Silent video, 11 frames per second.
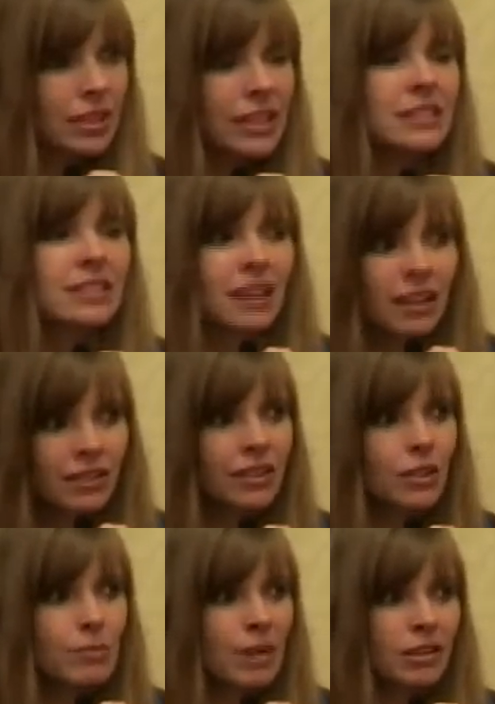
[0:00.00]
It's
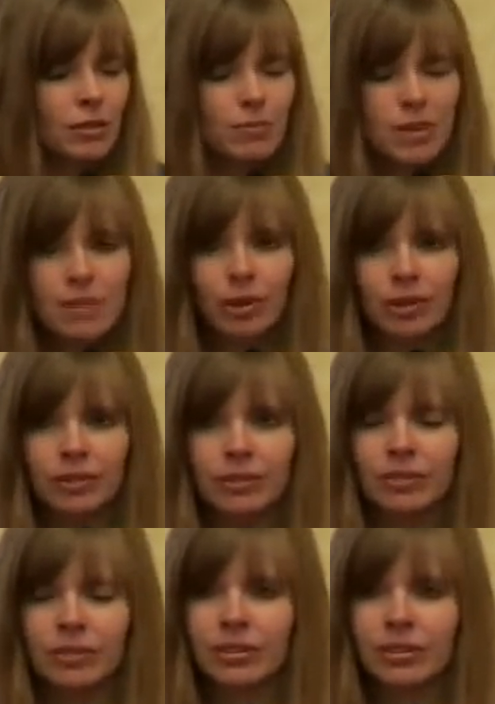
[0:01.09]
caring about the people,